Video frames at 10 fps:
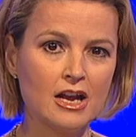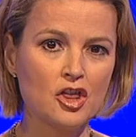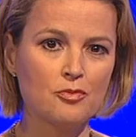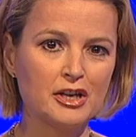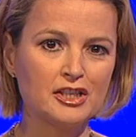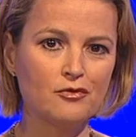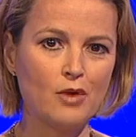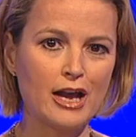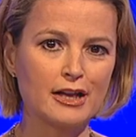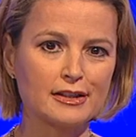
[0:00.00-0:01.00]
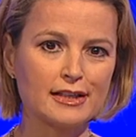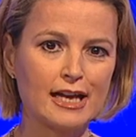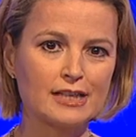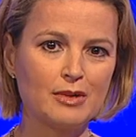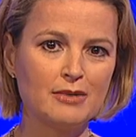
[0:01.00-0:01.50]
The Prince of Wales
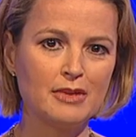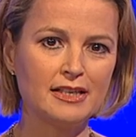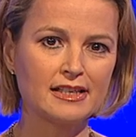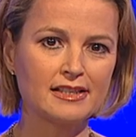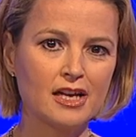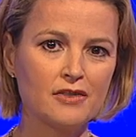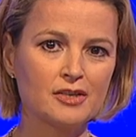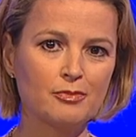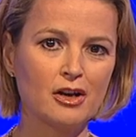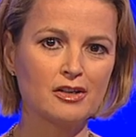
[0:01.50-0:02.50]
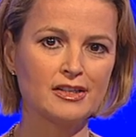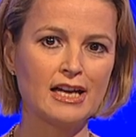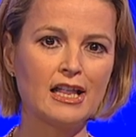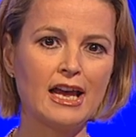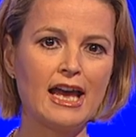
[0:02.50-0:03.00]
has been meeting service
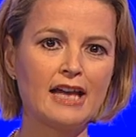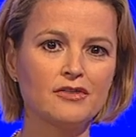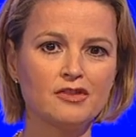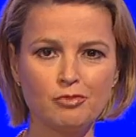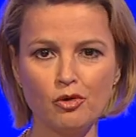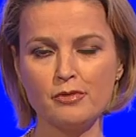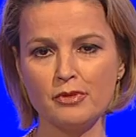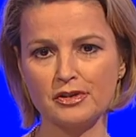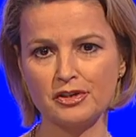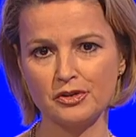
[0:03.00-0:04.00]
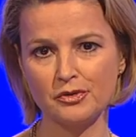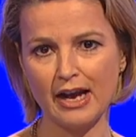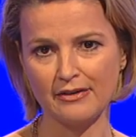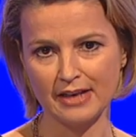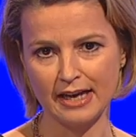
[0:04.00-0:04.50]
personnel ahead of deployment to
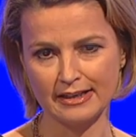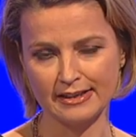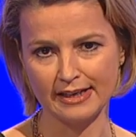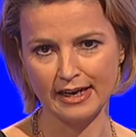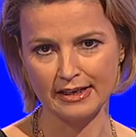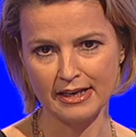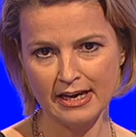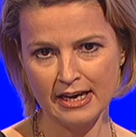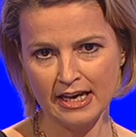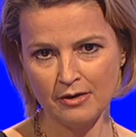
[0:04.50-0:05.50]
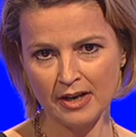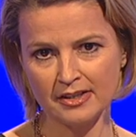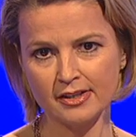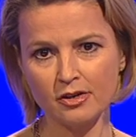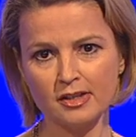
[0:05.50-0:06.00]
Afghanistan. He went to
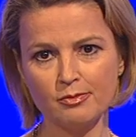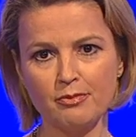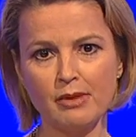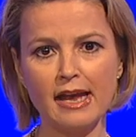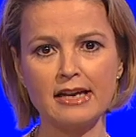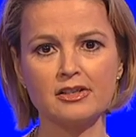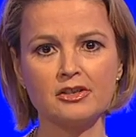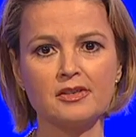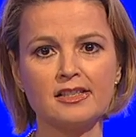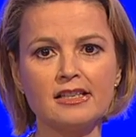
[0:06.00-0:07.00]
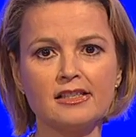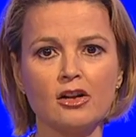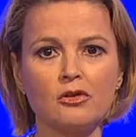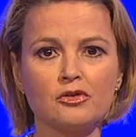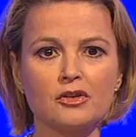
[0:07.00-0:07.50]
Salisbury Plain to see
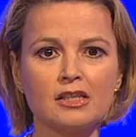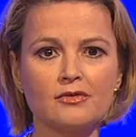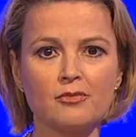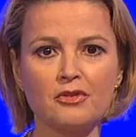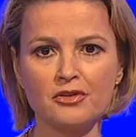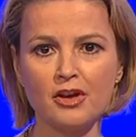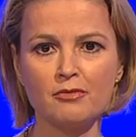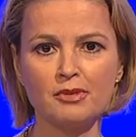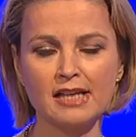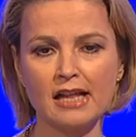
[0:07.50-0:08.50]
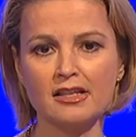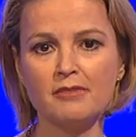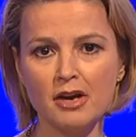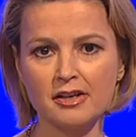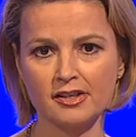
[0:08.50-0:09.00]
soldiers from the 3rd Battalion, the
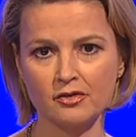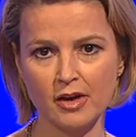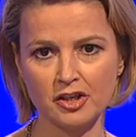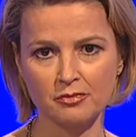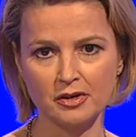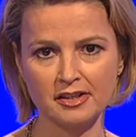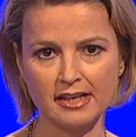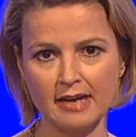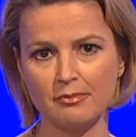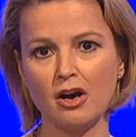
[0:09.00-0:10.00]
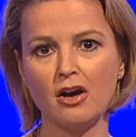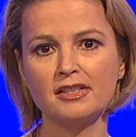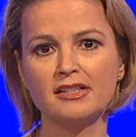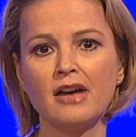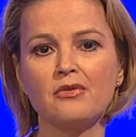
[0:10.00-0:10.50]
Mercian Regiment, take part
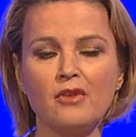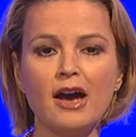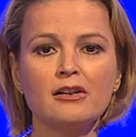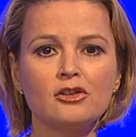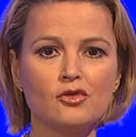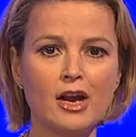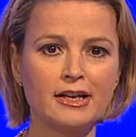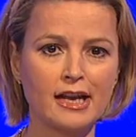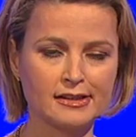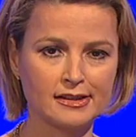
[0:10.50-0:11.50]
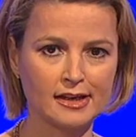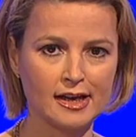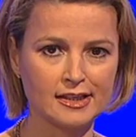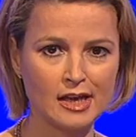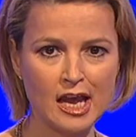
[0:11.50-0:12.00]
in their final training
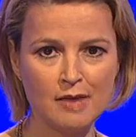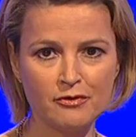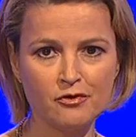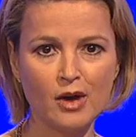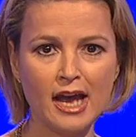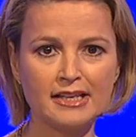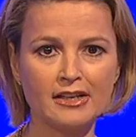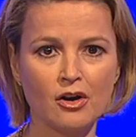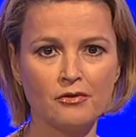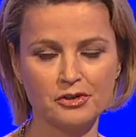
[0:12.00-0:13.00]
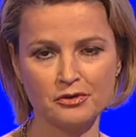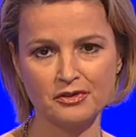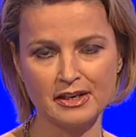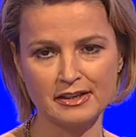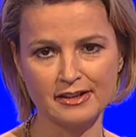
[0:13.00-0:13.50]
exercise before heading off to
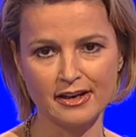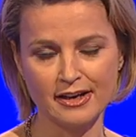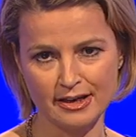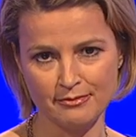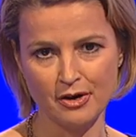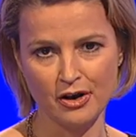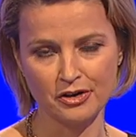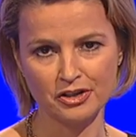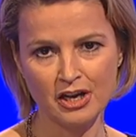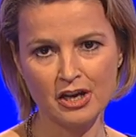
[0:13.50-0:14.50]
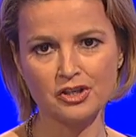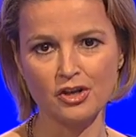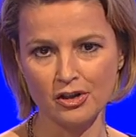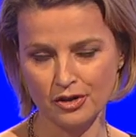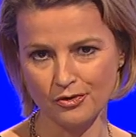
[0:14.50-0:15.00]
theatre in March.
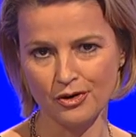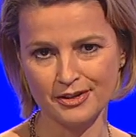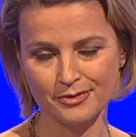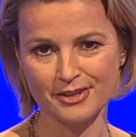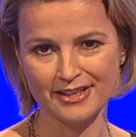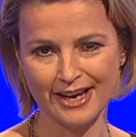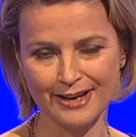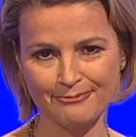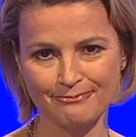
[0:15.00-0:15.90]
Charlotte Cross was there.